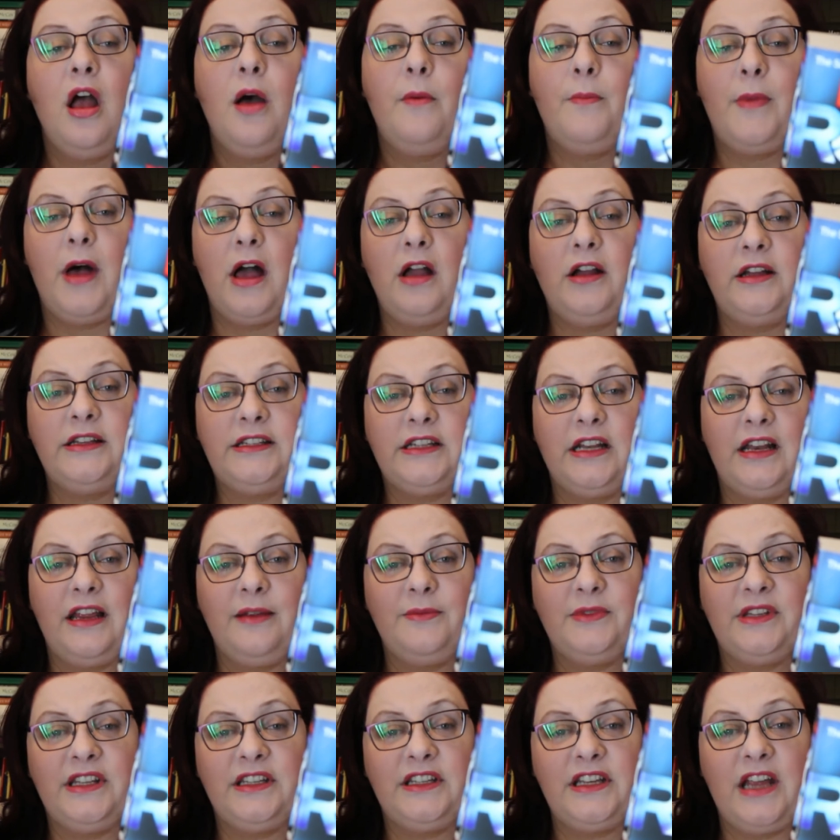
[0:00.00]
Marcus
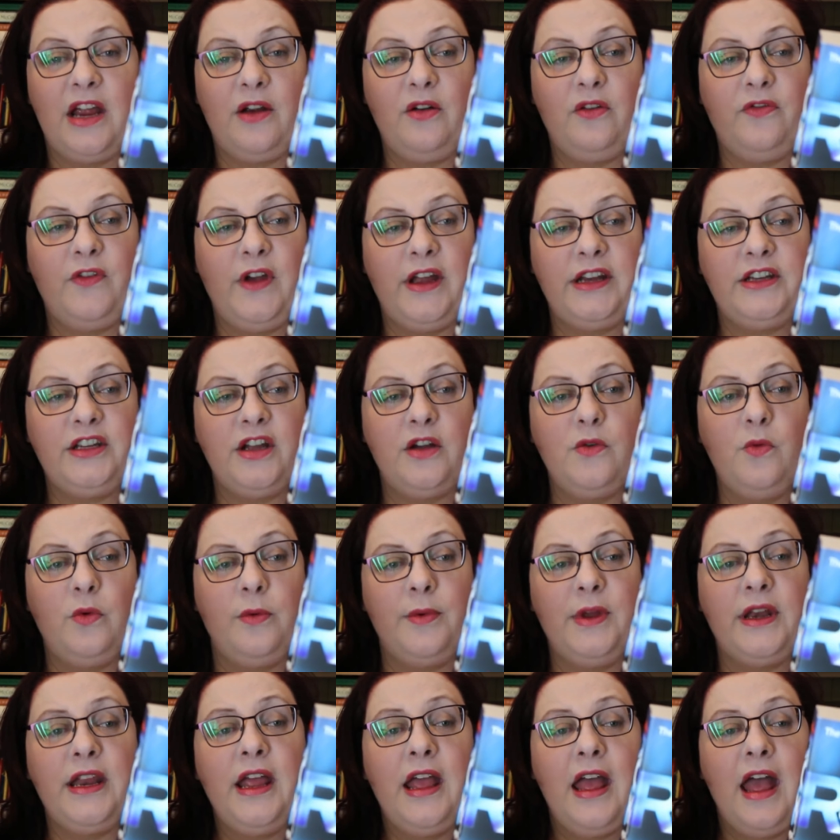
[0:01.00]
claims the terrified young
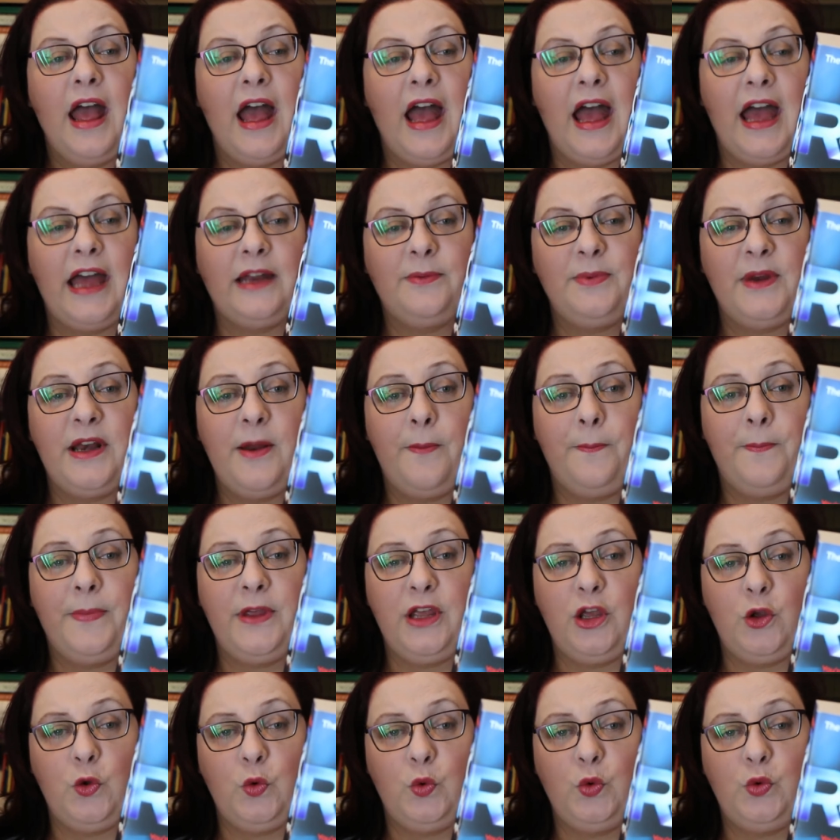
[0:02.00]
woman had been
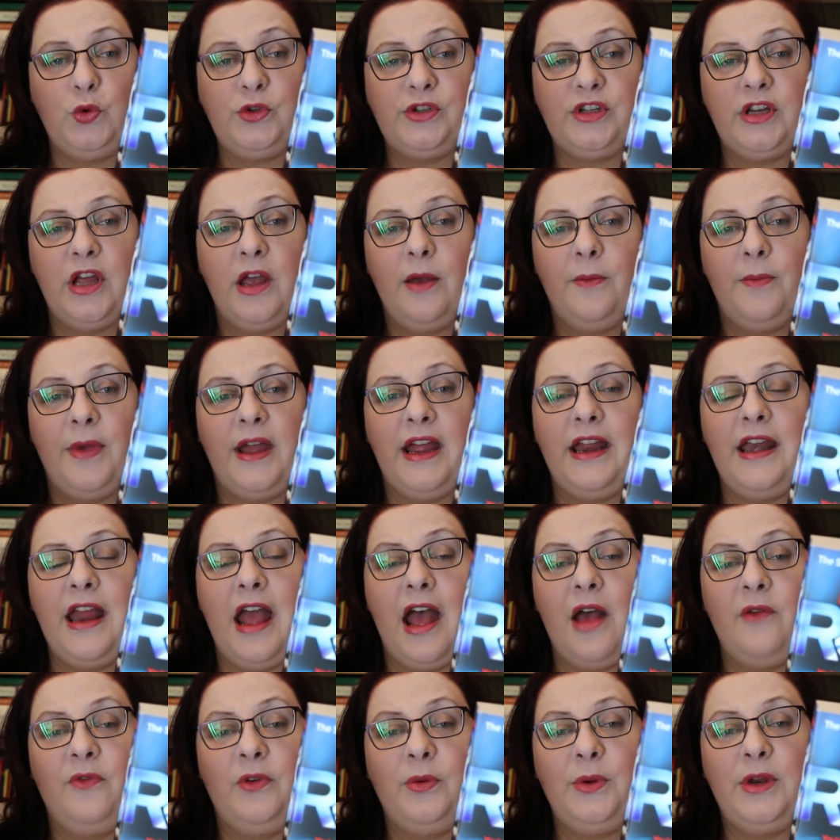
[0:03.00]
abused by an
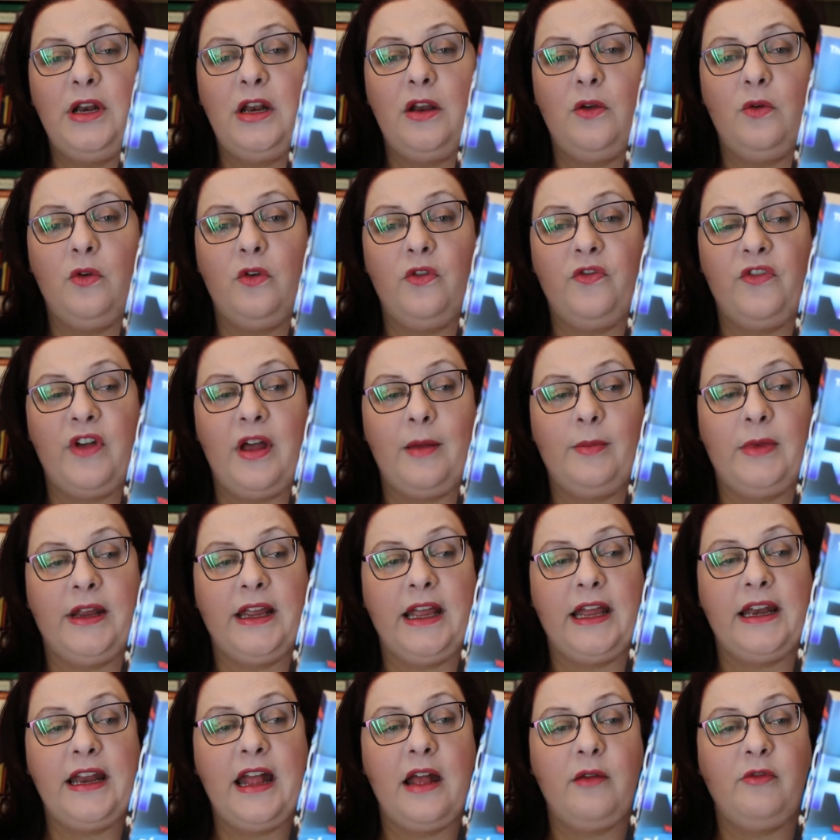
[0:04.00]
affluent local family
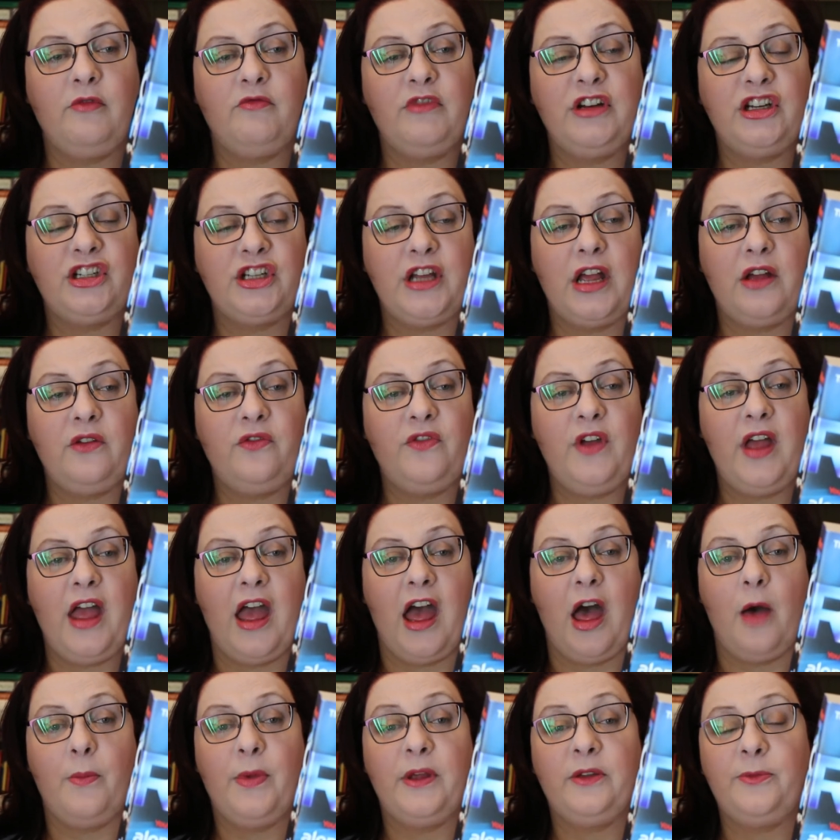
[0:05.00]
and, having reached out for
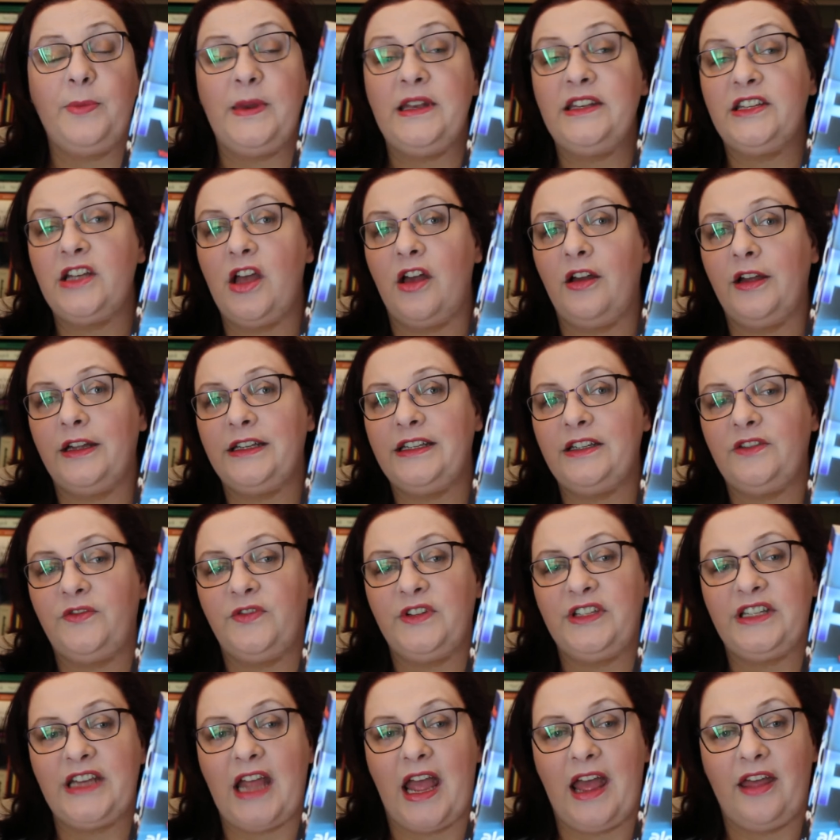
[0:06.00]
help, has been targeted
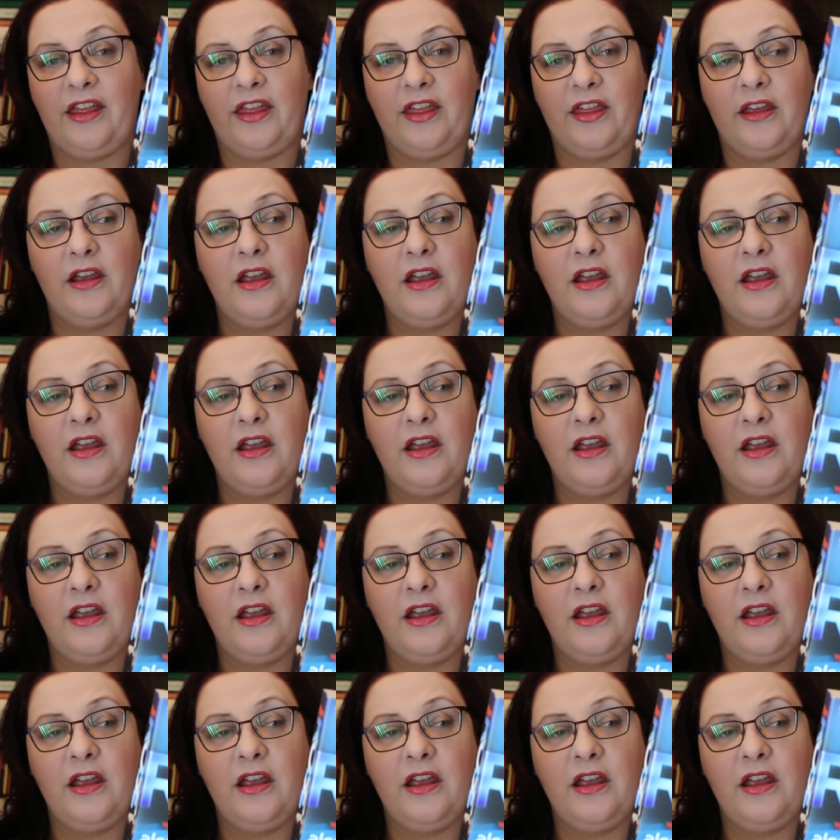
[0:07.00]
for death.